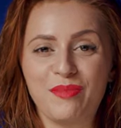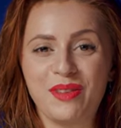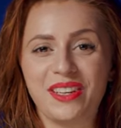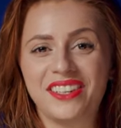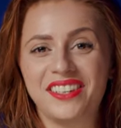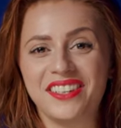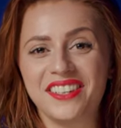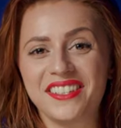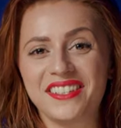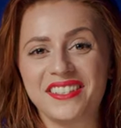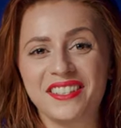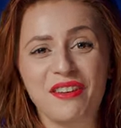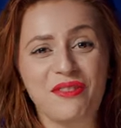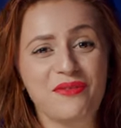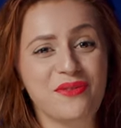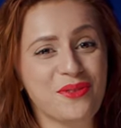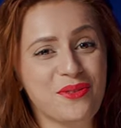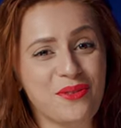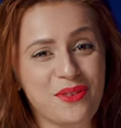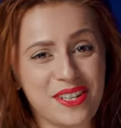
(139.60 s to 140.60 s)
Because
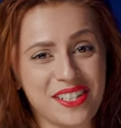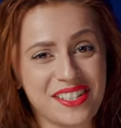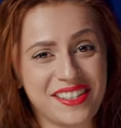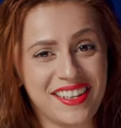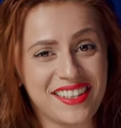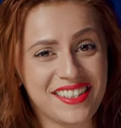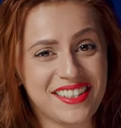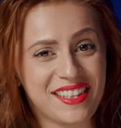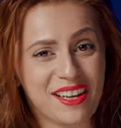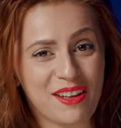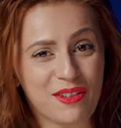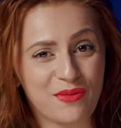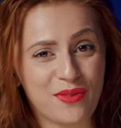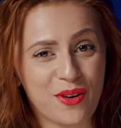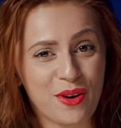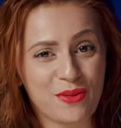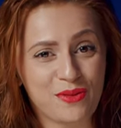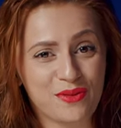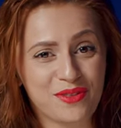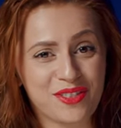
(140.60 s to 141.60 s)
of course they sell
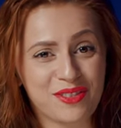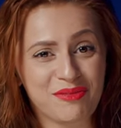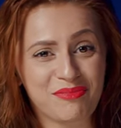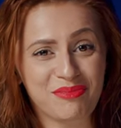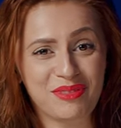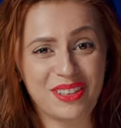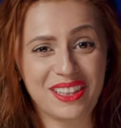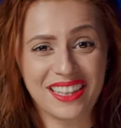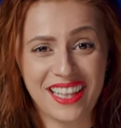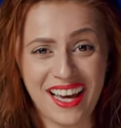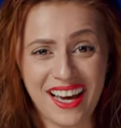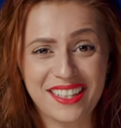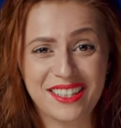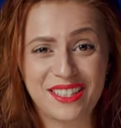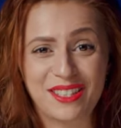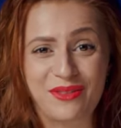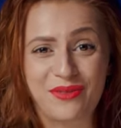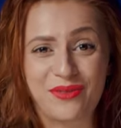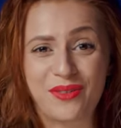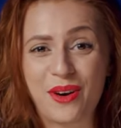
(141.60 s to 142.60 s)
phones.
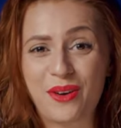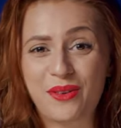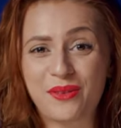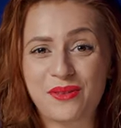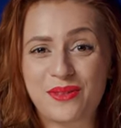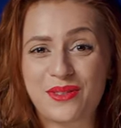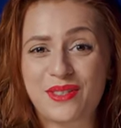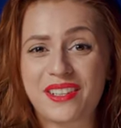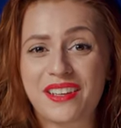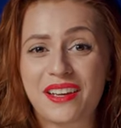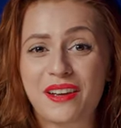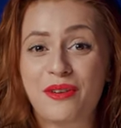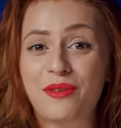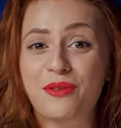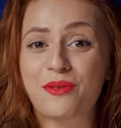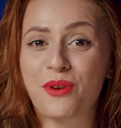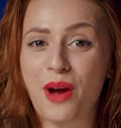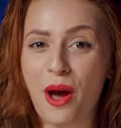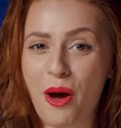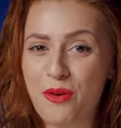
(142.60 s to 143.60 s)
Lots of phones.
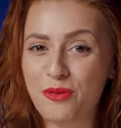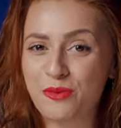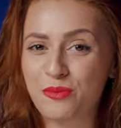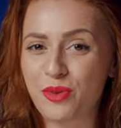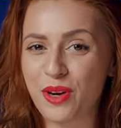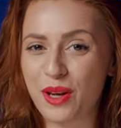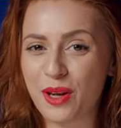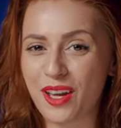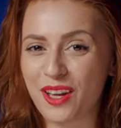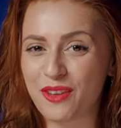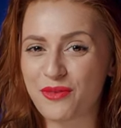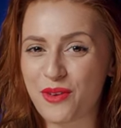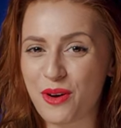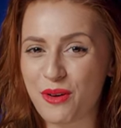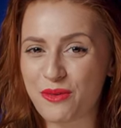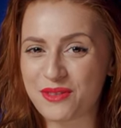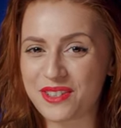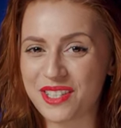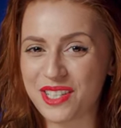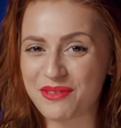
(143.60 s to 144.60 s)
Groundbreaking
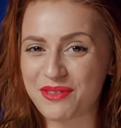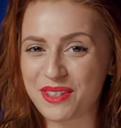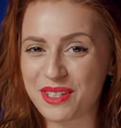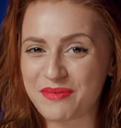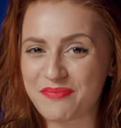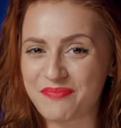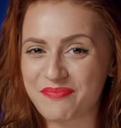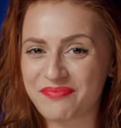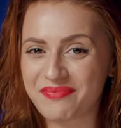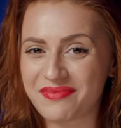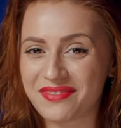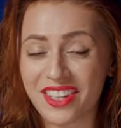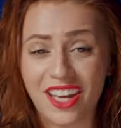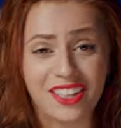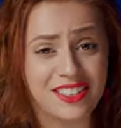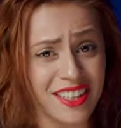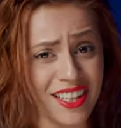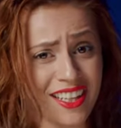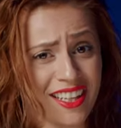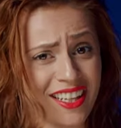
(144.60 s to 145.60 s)
phones even.
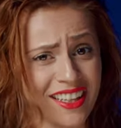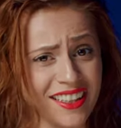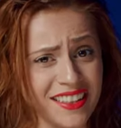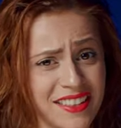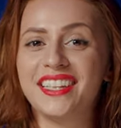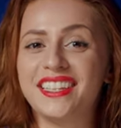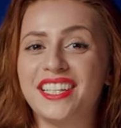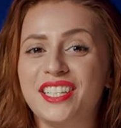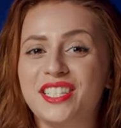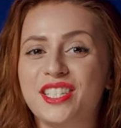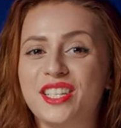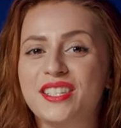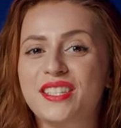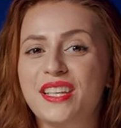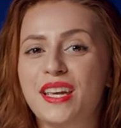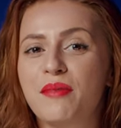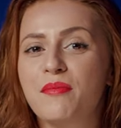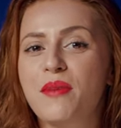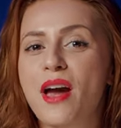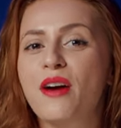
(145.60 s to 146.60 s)
Not kidding, they just
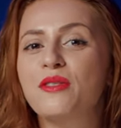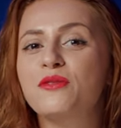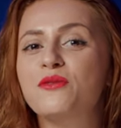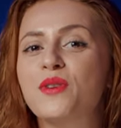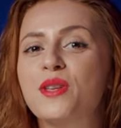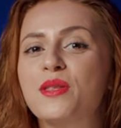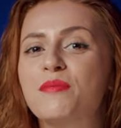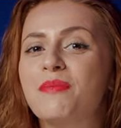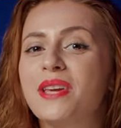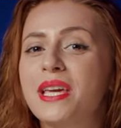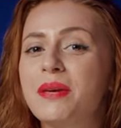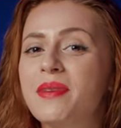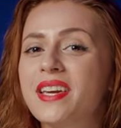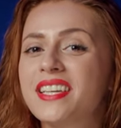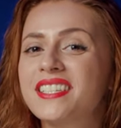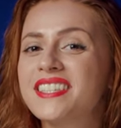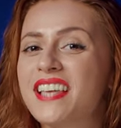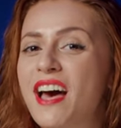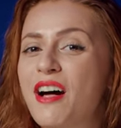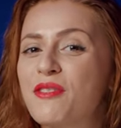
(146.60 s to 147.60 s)
came out with Mi
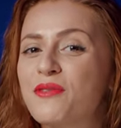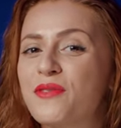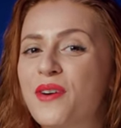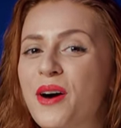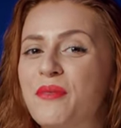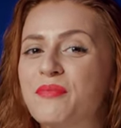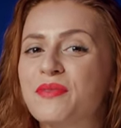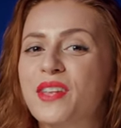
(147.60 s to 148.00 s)
Mix Alpha,